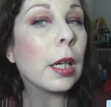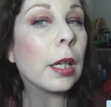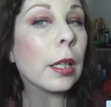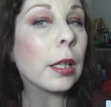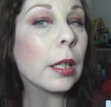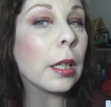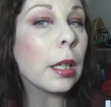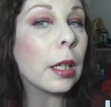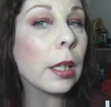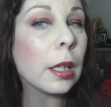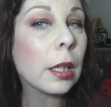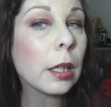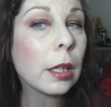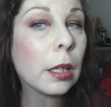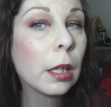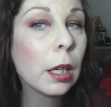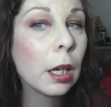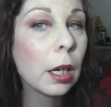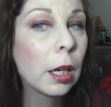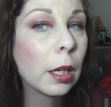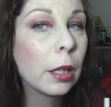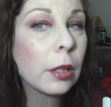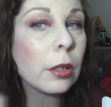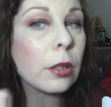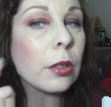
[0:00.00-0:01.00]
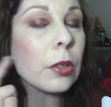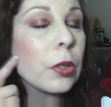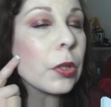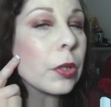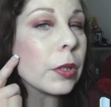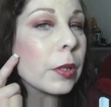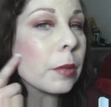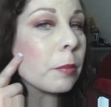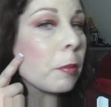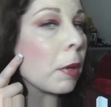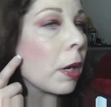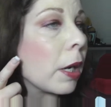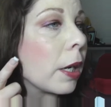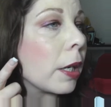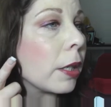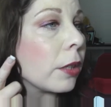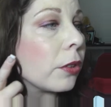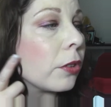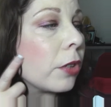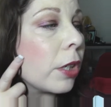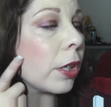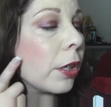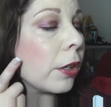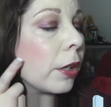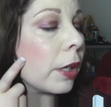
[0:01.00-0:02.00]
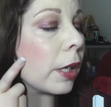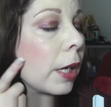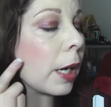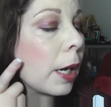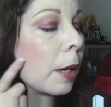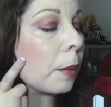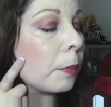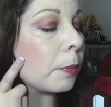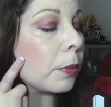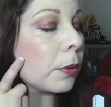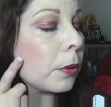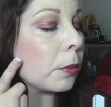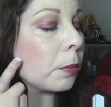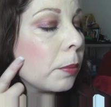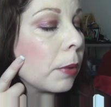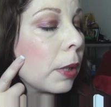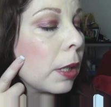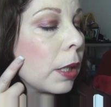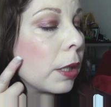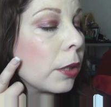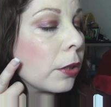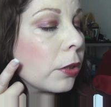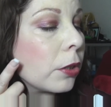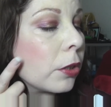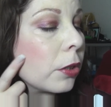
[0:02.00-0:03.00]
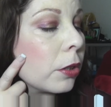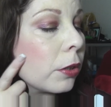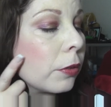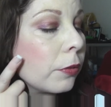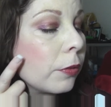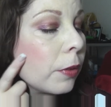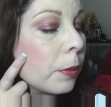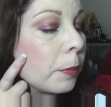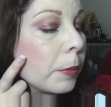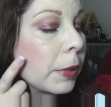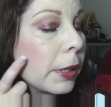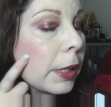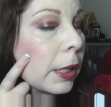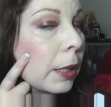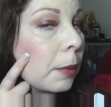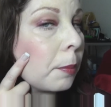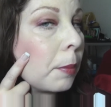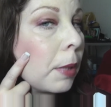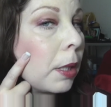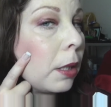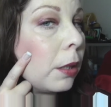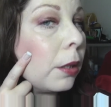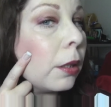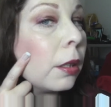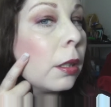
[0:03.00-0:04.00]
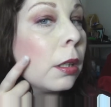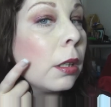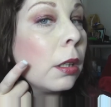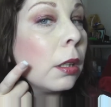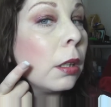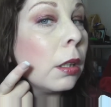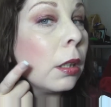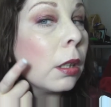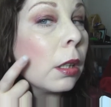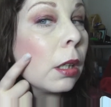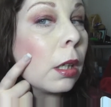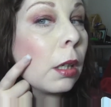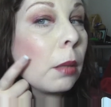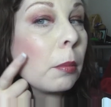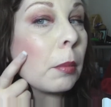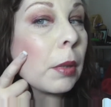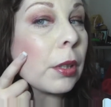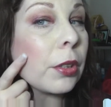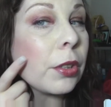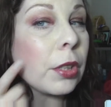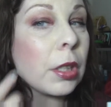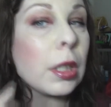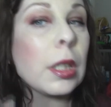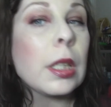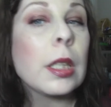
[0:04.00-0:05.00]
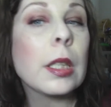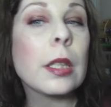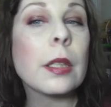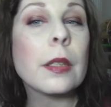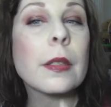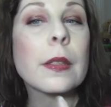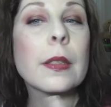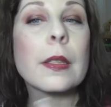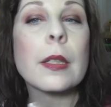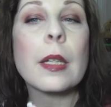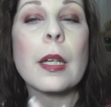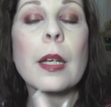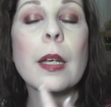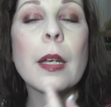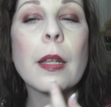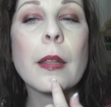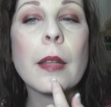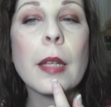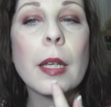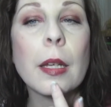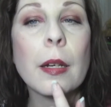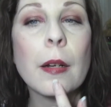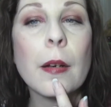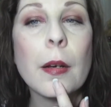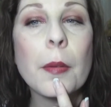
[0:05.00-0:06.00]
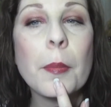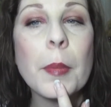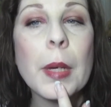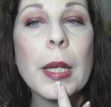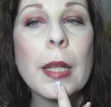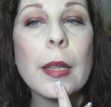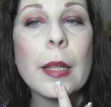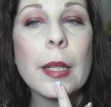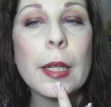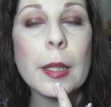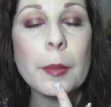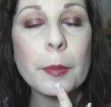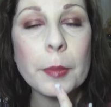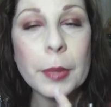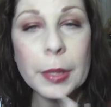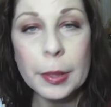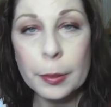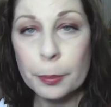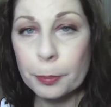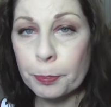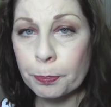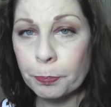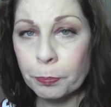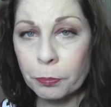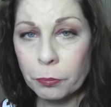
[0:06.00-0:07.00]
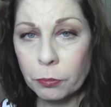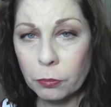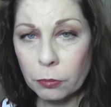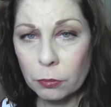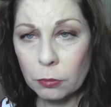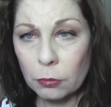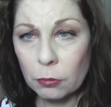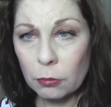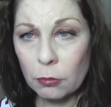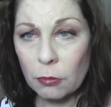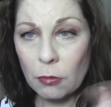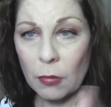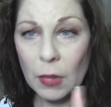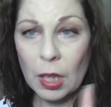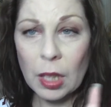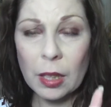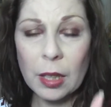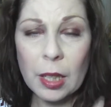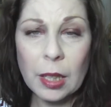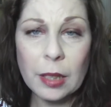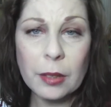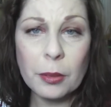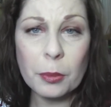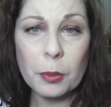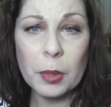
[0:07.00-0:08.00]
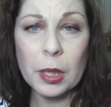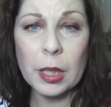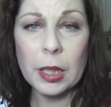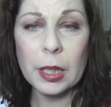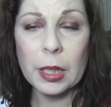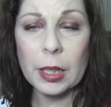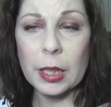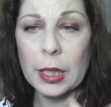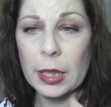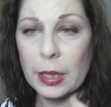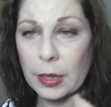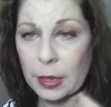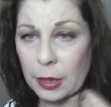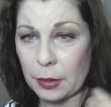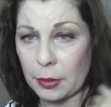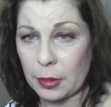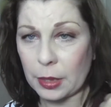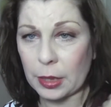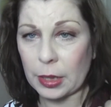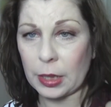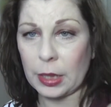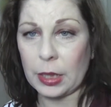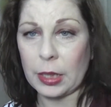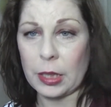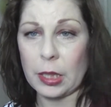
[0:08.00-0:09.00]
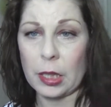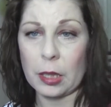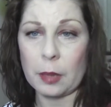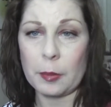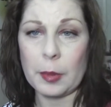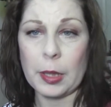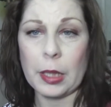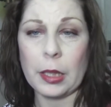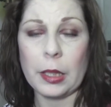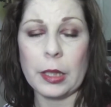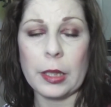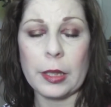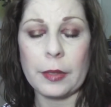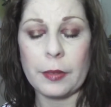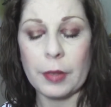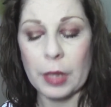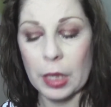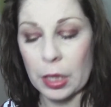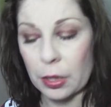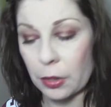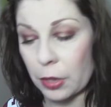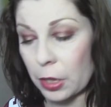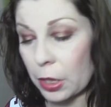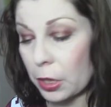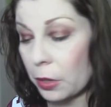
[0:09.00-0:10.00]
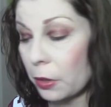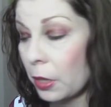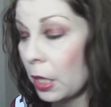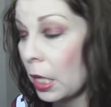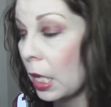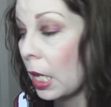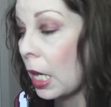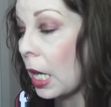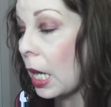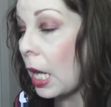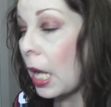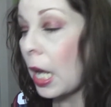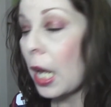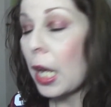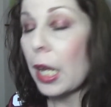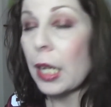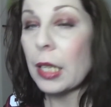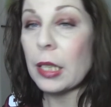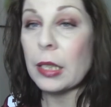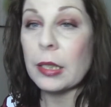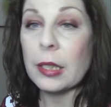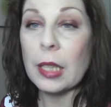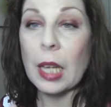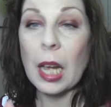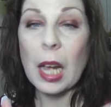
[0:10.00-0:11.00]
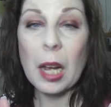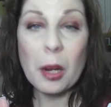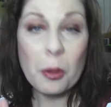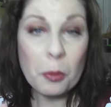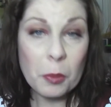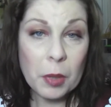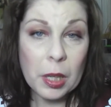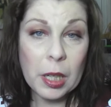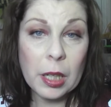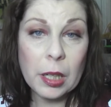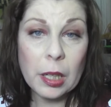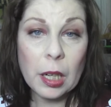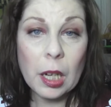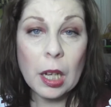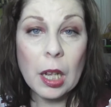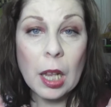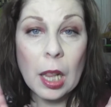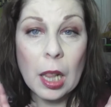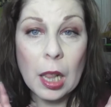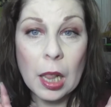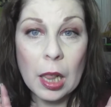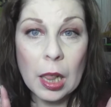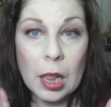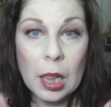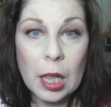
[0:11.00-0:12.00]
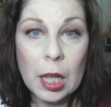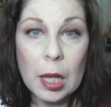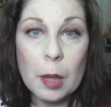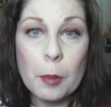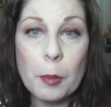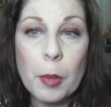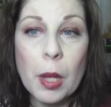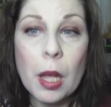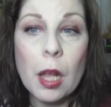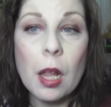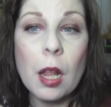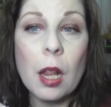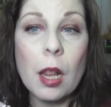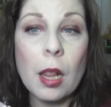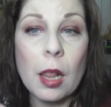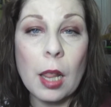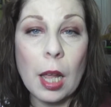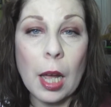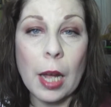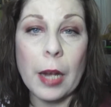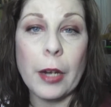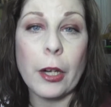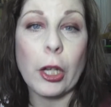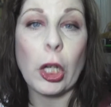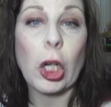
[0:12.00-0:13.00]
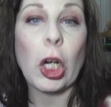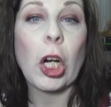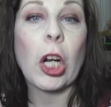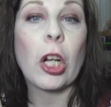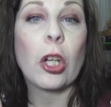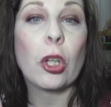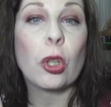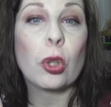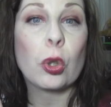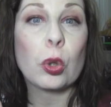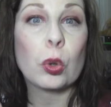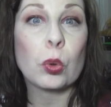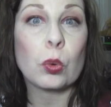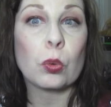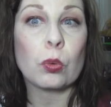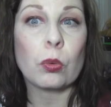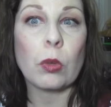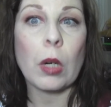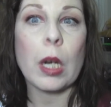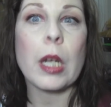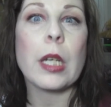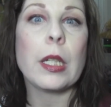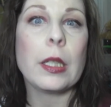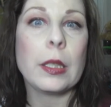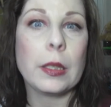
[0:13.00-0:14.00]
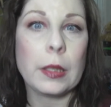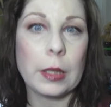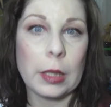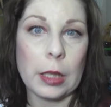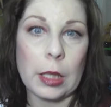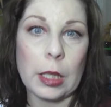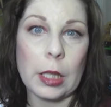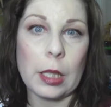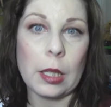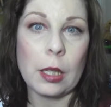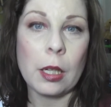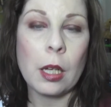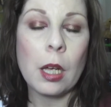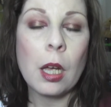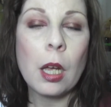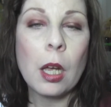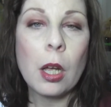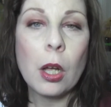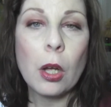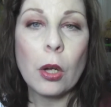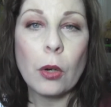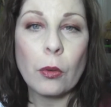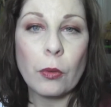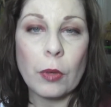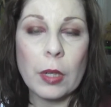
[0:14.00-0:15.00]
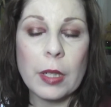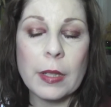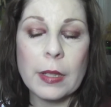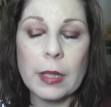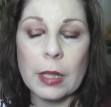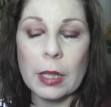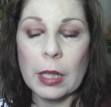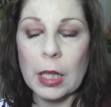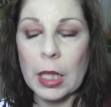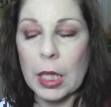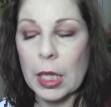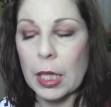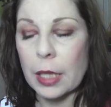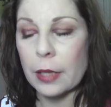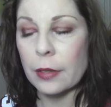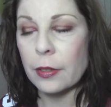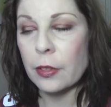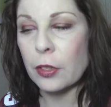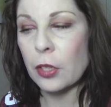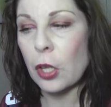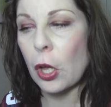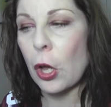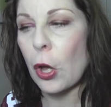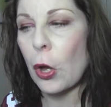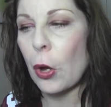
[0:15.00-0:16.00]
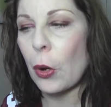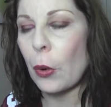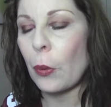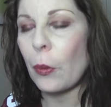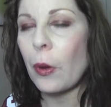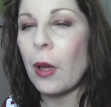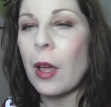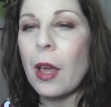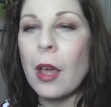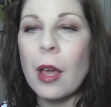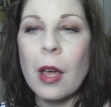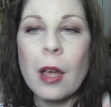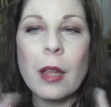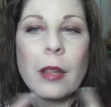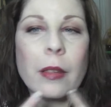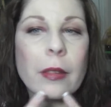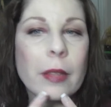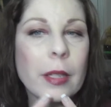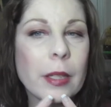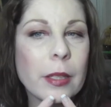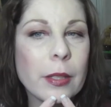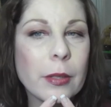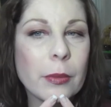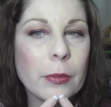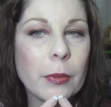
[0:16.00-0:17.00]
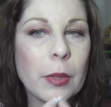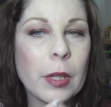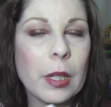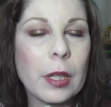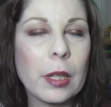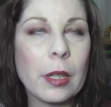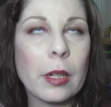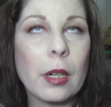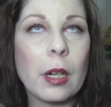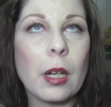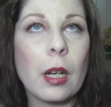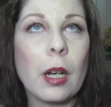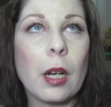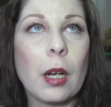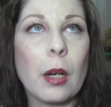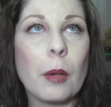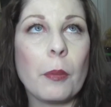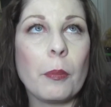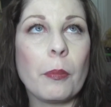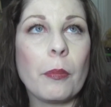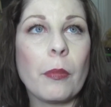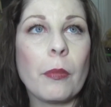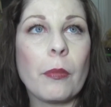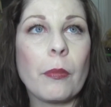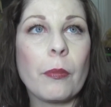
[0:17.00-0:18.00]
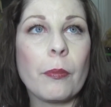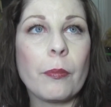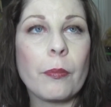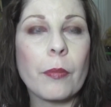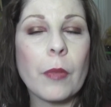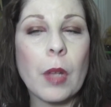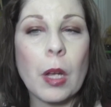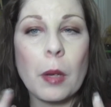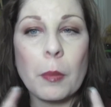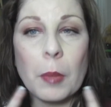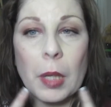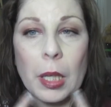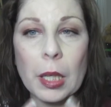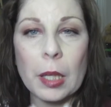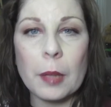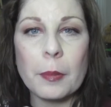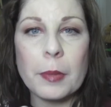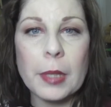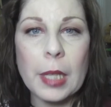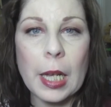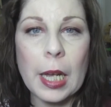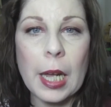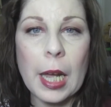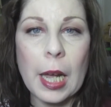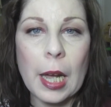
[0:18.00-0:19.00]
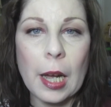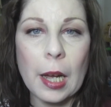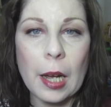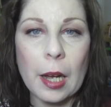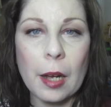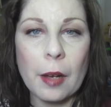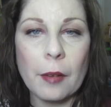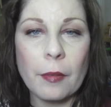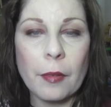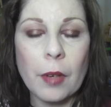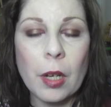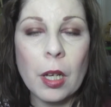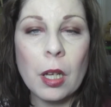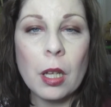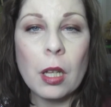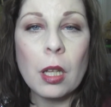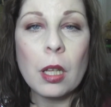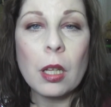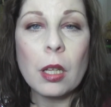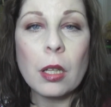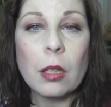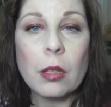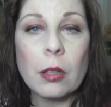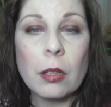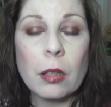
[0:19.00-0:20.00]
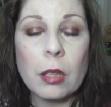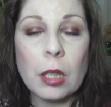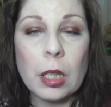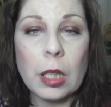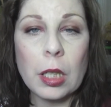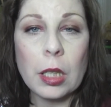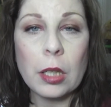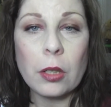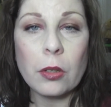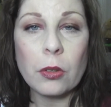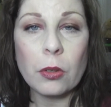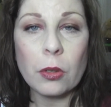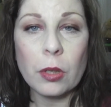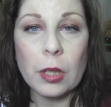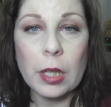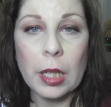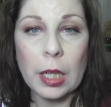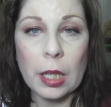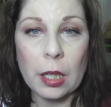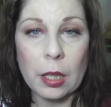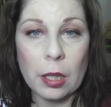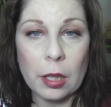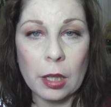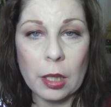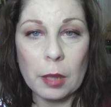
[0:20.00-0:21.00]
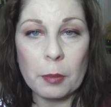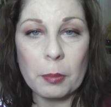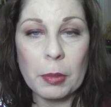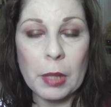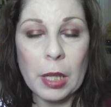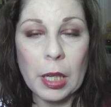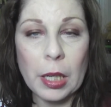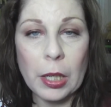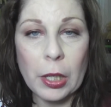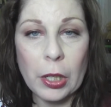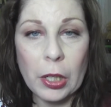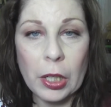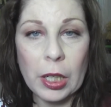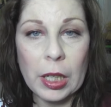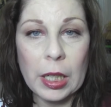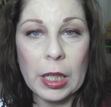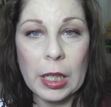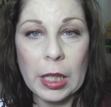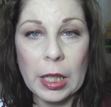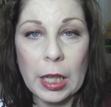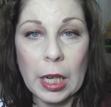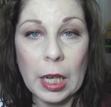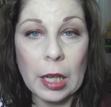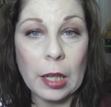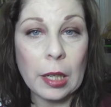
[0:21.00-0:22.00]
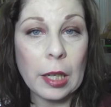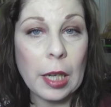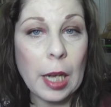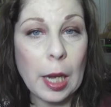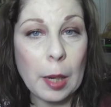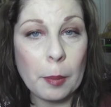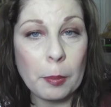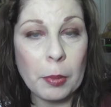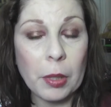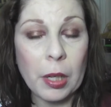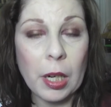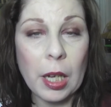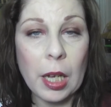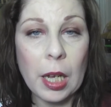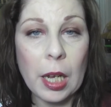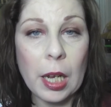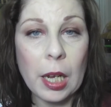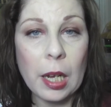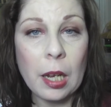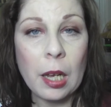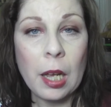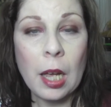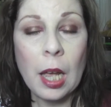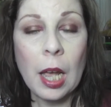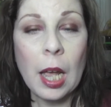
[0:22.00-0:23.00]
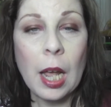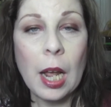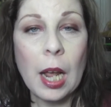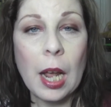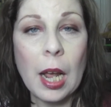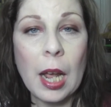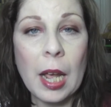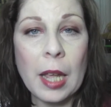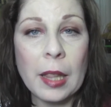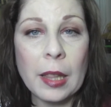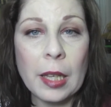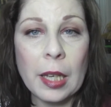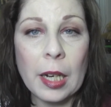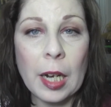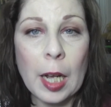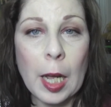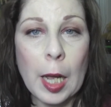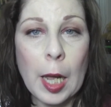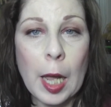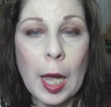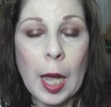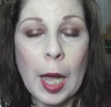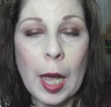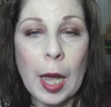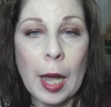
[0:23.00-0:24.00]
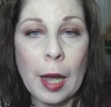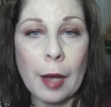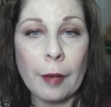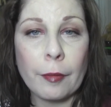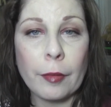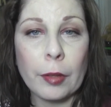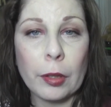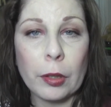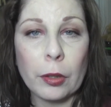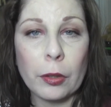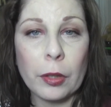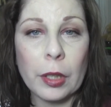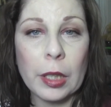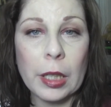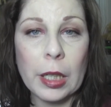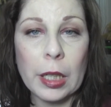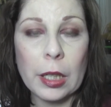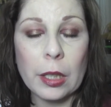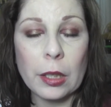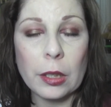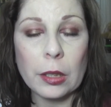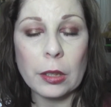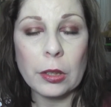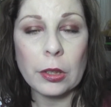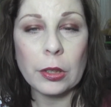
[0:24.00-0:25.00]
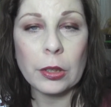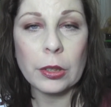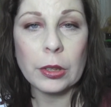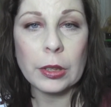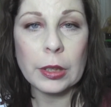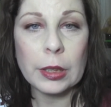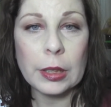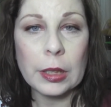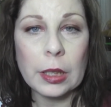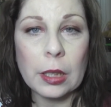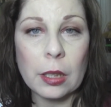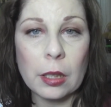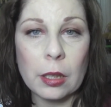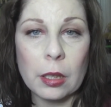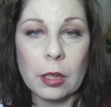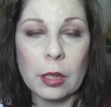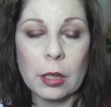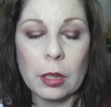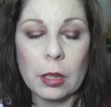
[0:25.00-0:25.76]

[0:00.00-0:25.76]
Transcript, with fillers: And then I use my Cherry Apple Blush from Sigma on my cheeks and then on my lips. That's one of the things I was going to talk about in this video too is I went lip liner crazy recently. So this one um, on my lips I have the Jordana lip liner in Cabernet and then I have L'Oreal's